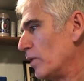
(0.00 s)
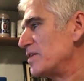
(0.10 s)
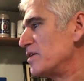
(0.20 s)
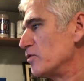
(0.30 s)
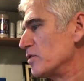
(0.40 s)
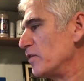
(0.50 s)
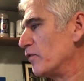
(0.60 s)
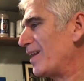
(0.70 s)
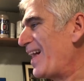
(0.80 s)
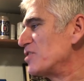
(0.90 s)
Well, that's interesting.
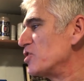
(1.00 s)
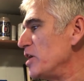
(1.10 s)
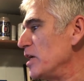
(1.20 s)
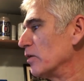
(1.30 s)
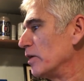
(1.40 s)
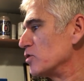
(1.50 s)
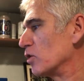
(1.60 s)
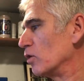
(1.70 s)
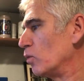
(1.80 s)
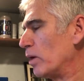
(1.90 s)
For the last year, it's
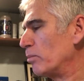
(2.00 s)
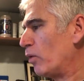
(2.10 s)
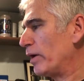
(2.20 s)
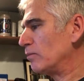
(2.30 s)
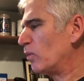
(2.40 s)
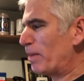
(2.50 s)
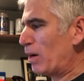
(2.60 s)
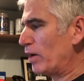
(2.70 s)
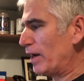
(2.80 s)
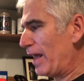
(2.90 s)
earned about
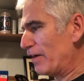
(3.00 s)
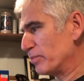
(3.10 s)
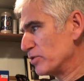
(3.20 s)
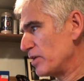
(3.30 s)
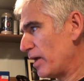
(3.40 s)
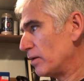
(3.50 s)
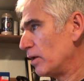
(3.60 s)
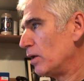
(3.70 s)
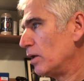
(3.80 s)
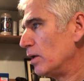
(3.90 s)
1.5%.
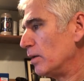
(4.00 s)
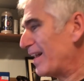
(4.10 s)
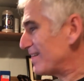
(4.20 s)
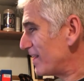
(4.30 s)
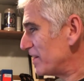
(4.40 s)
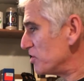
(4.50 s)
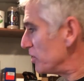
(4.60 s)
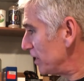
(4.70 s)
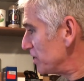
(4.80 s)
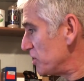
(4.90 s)
That's not
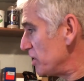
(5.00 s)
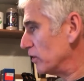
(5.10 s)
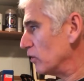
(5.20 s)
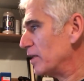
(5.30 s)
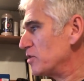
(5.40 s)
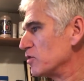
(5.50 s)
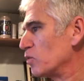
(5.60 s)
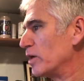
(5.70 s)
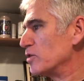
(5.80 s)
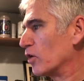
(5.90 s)
its yield. That's
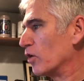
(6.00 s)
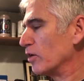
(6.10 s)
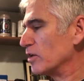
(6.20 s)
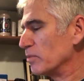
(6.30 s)
just what it's earned.